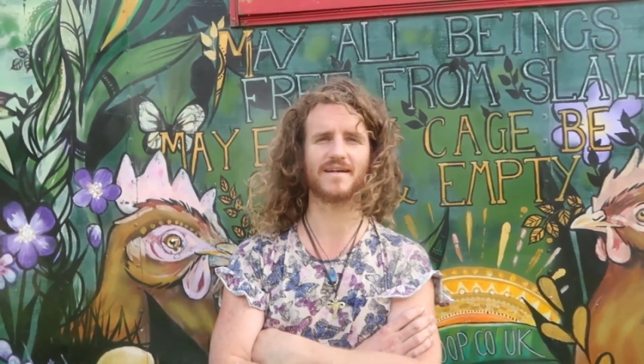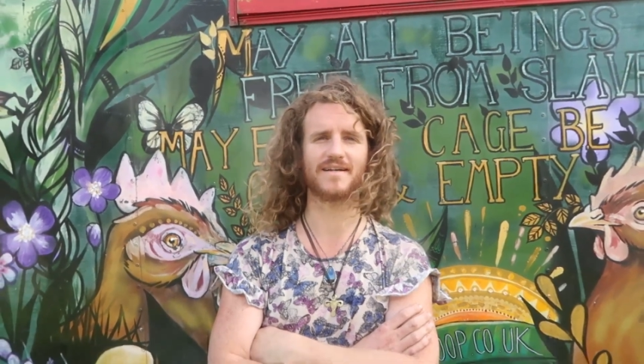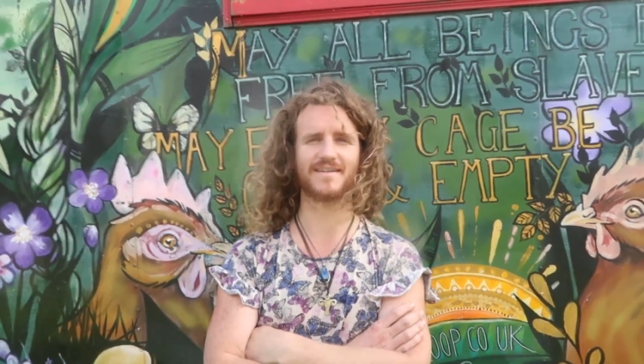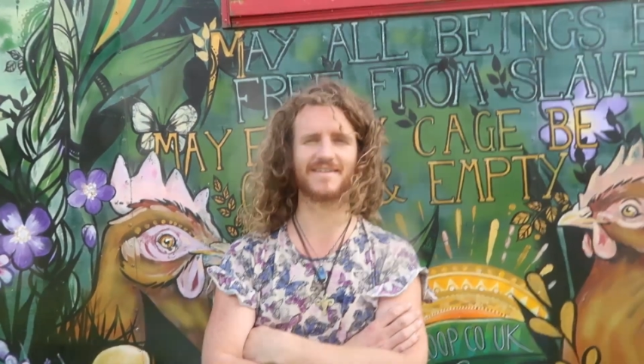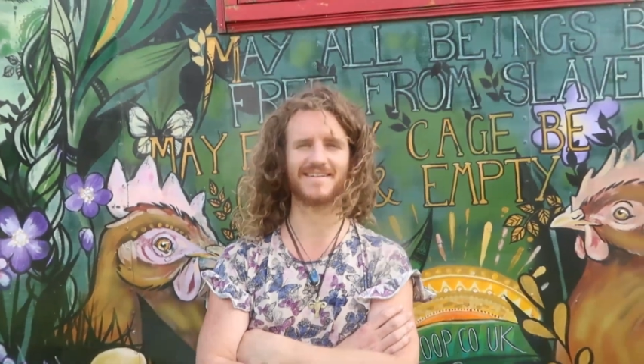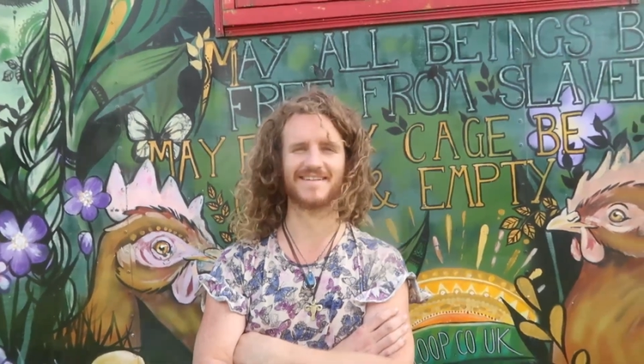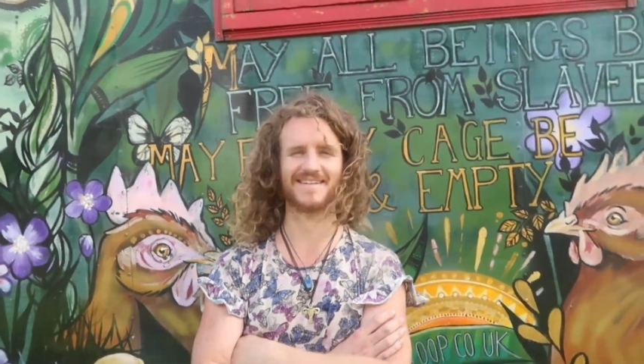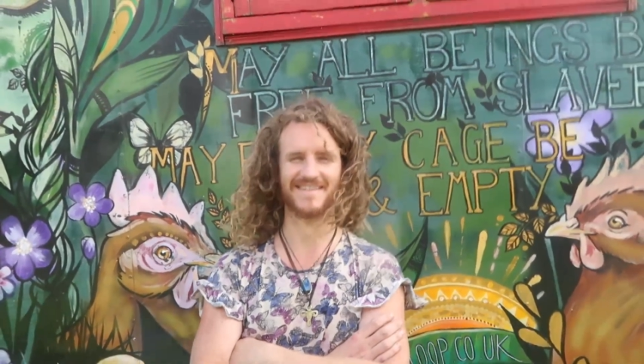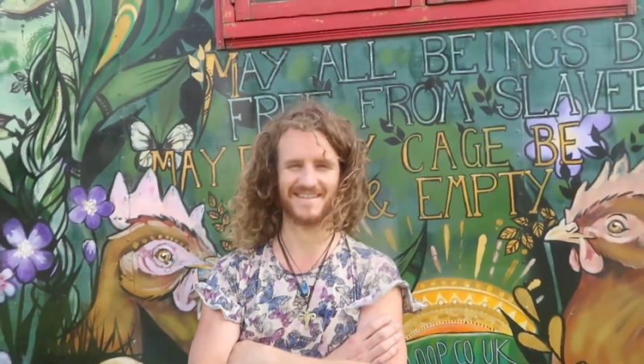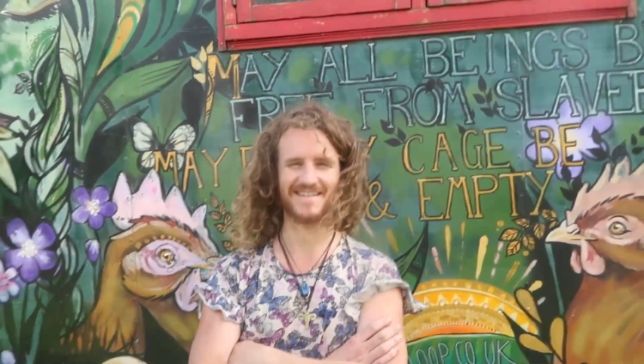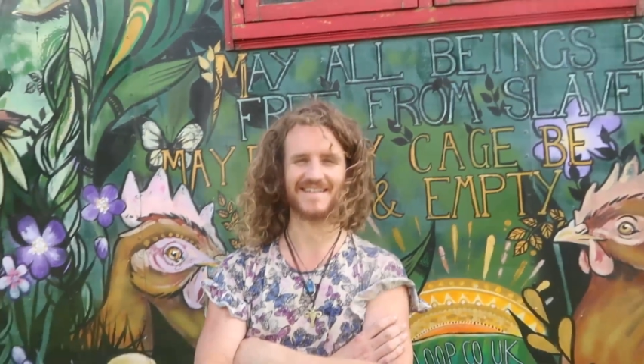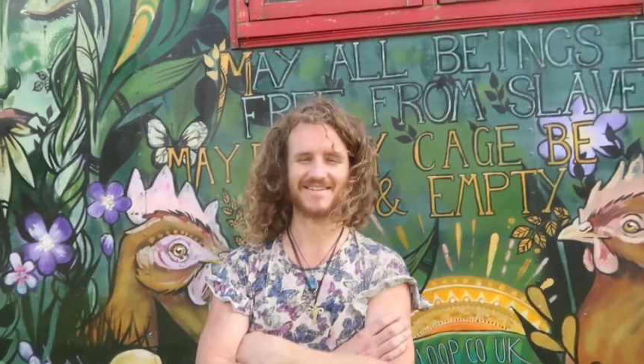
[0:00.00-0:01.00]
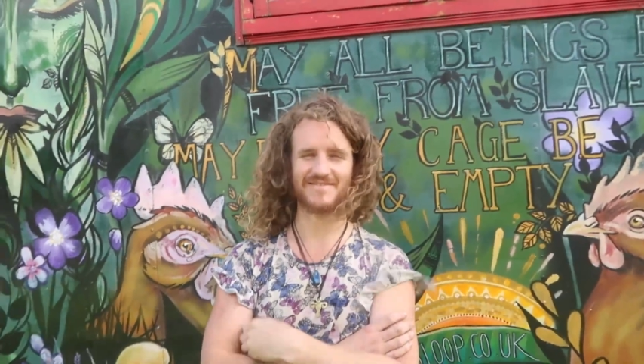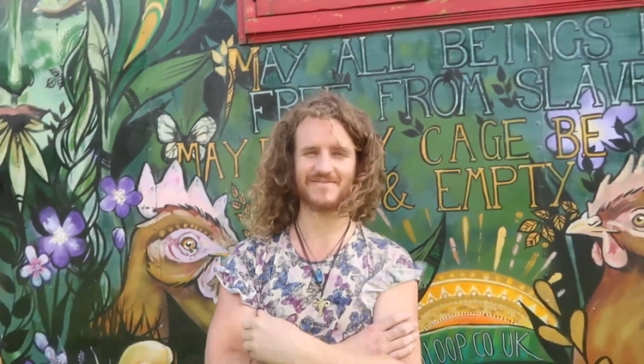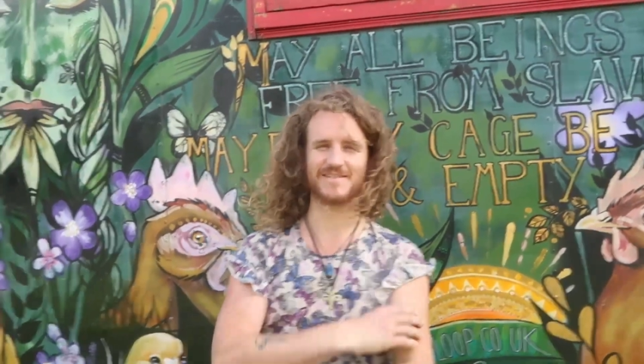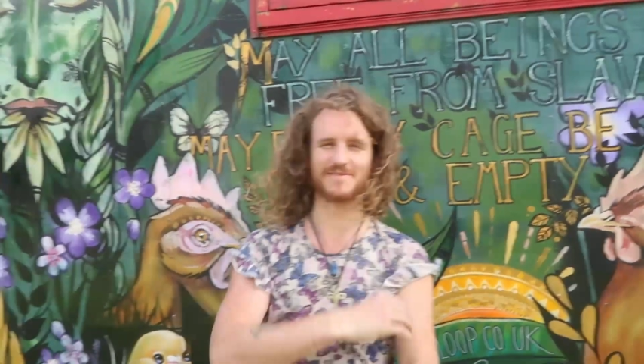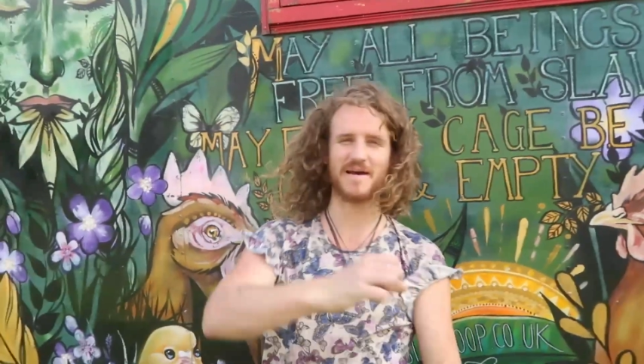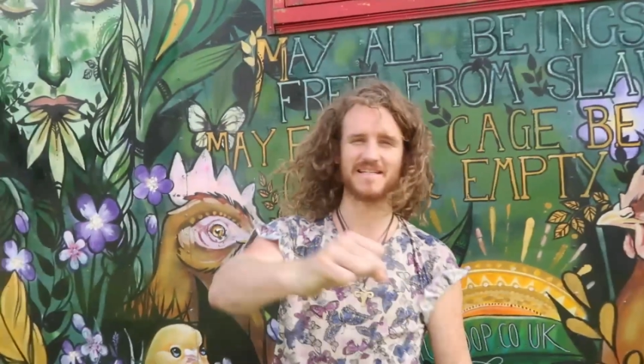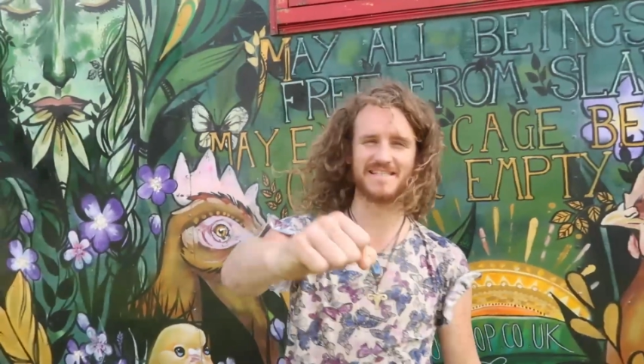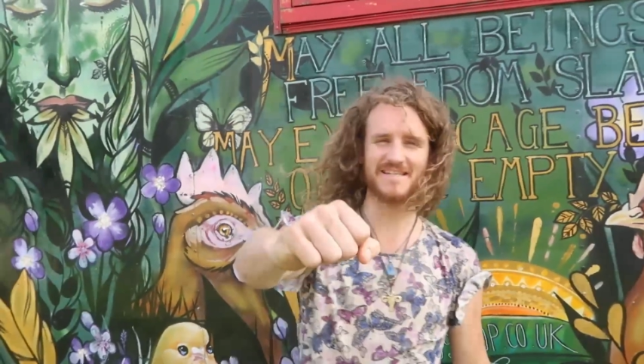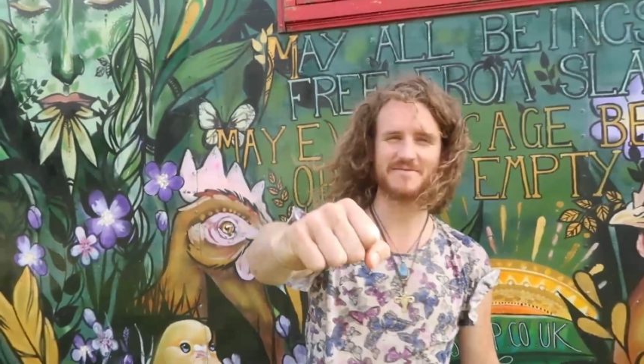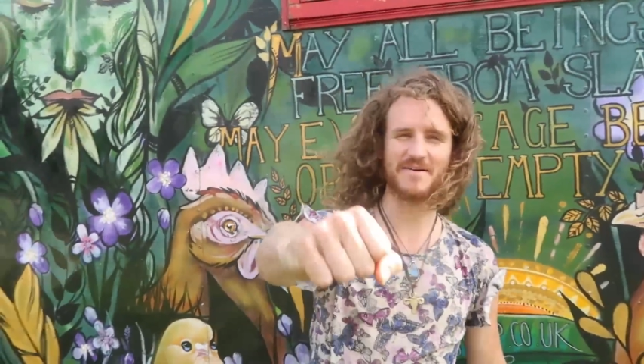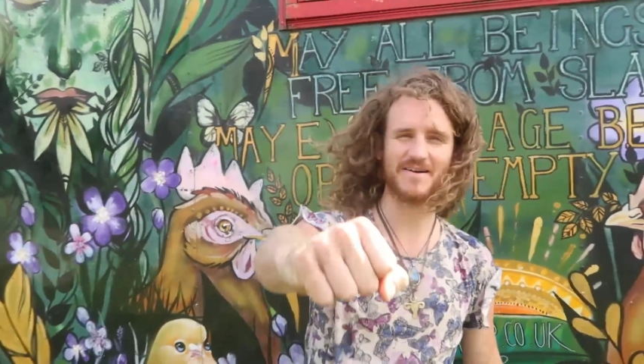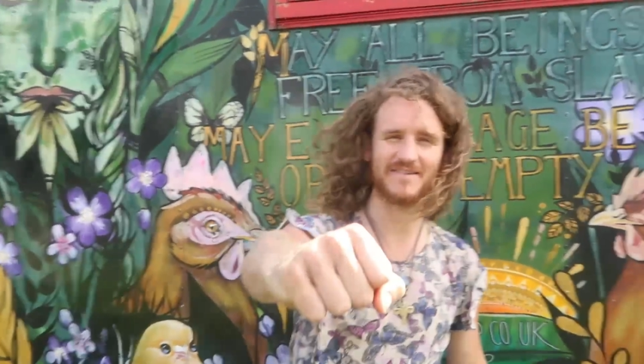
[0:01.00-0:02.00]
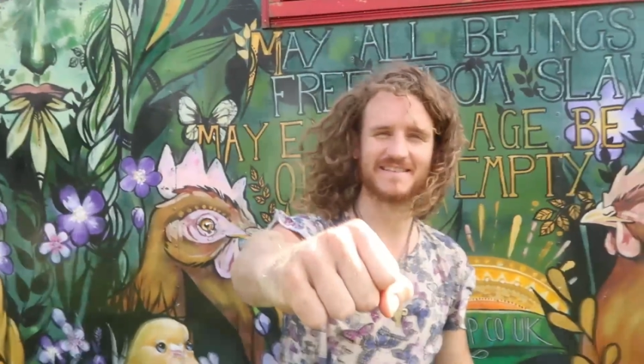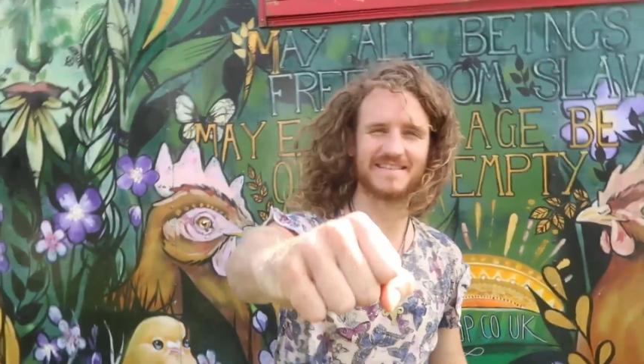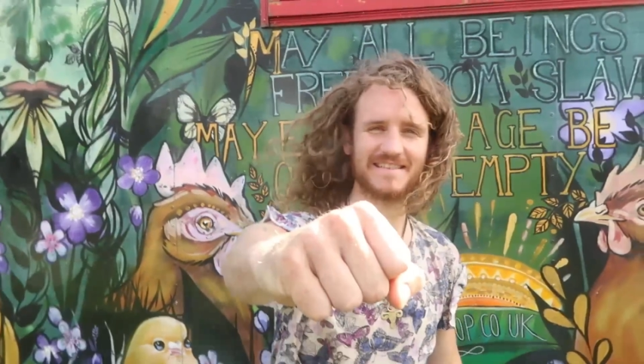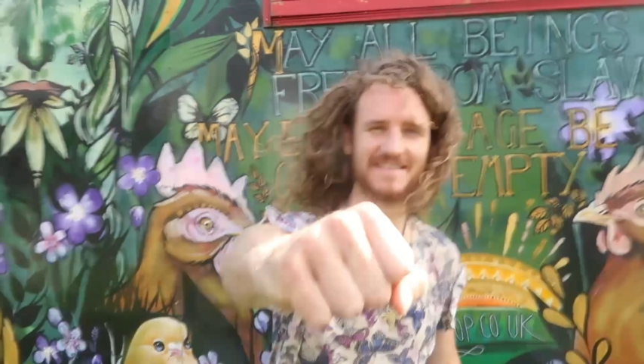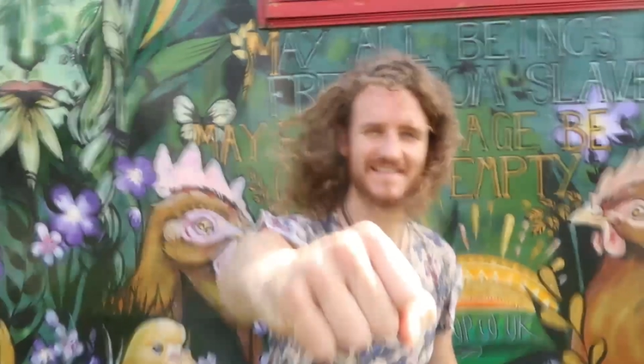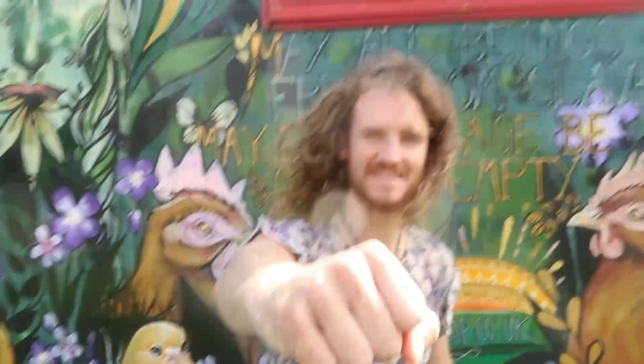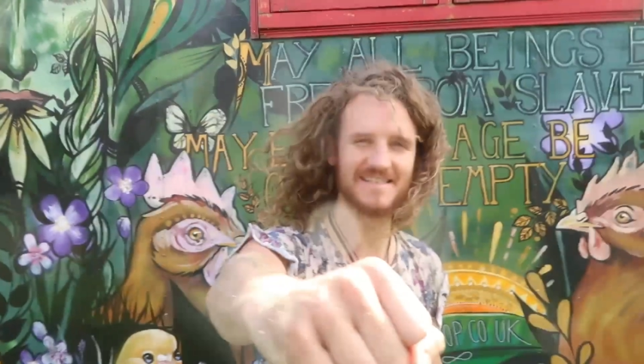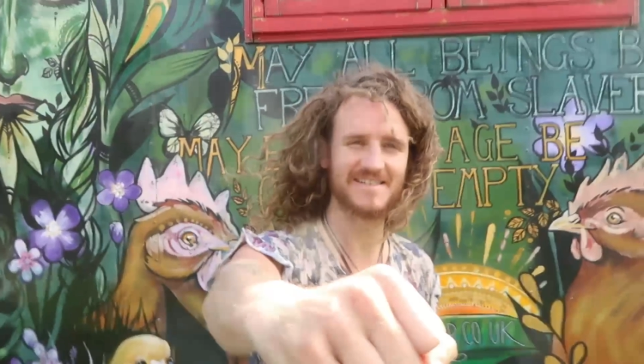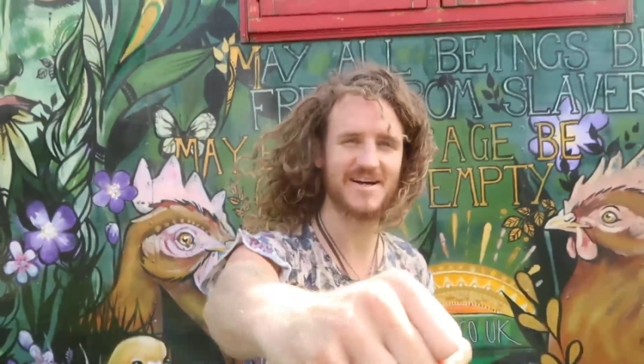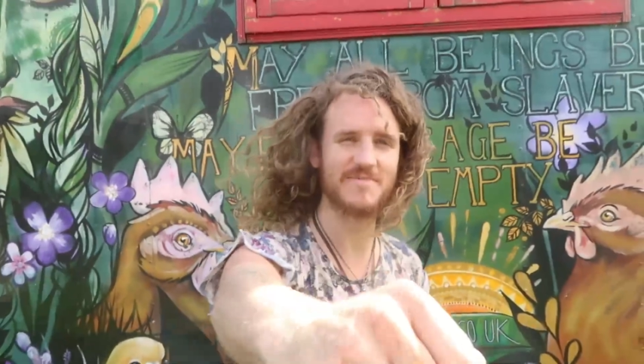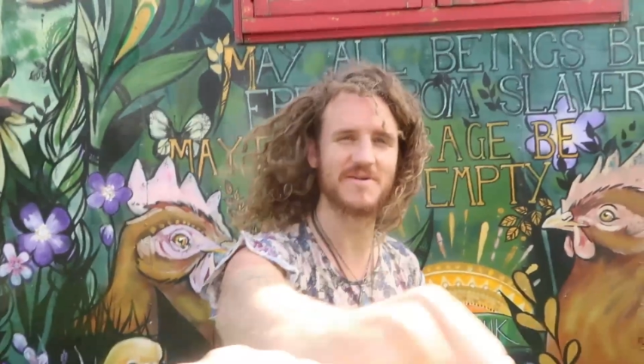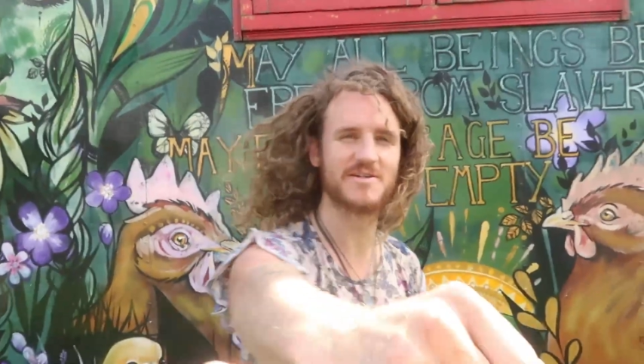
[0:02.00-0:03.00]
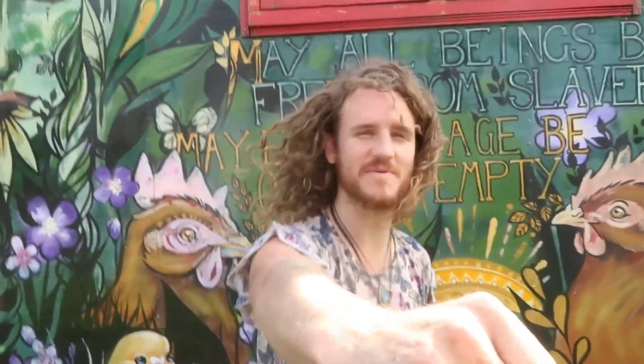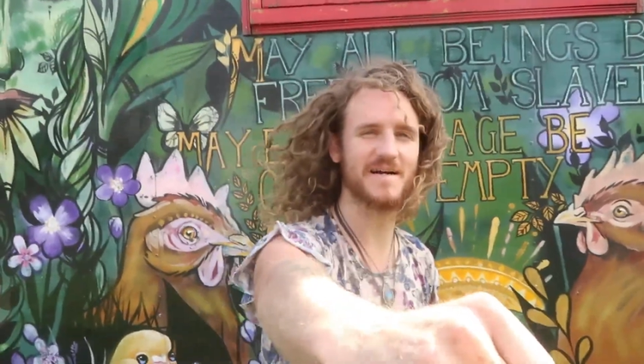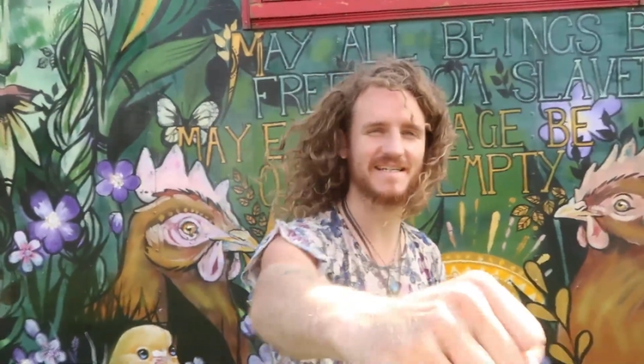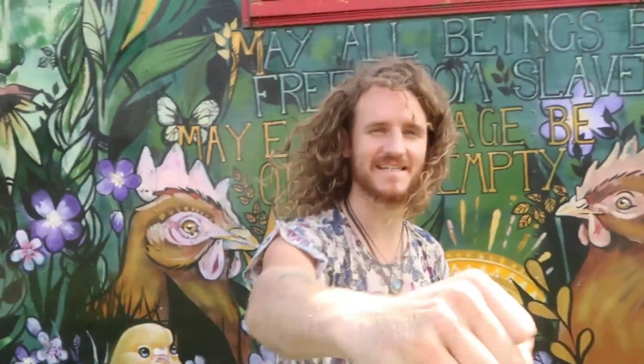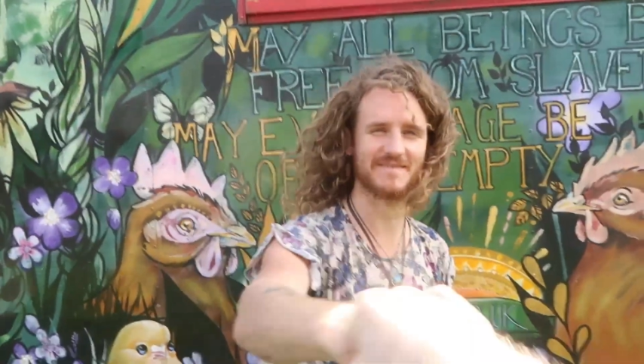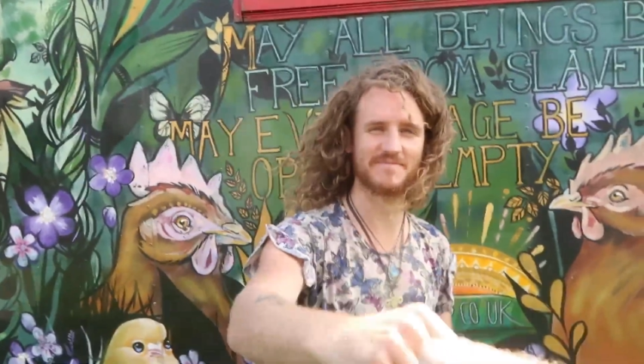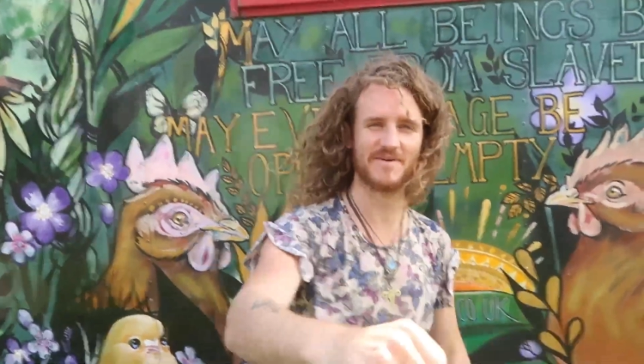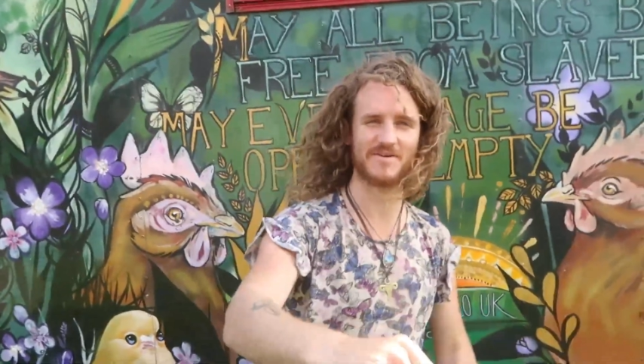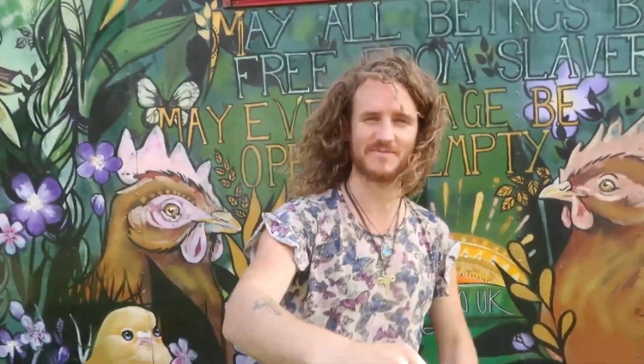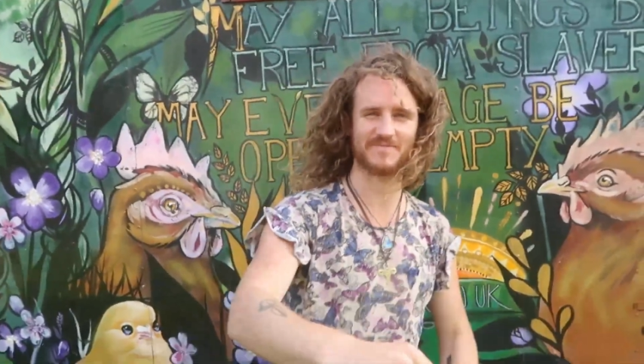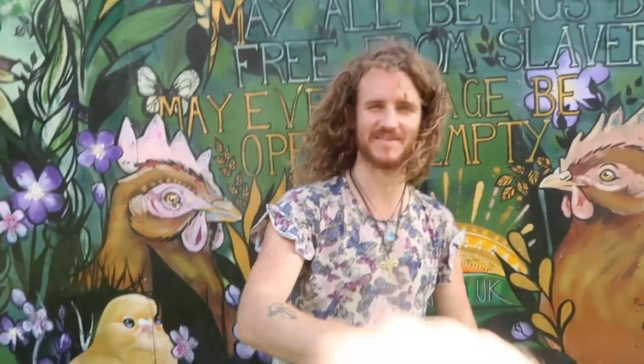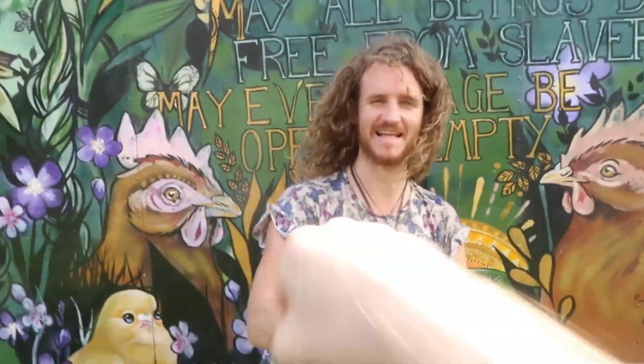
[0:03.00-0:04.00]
Go there and support the band because I'm looking forward to hearing the music as well. So much, the album will be great.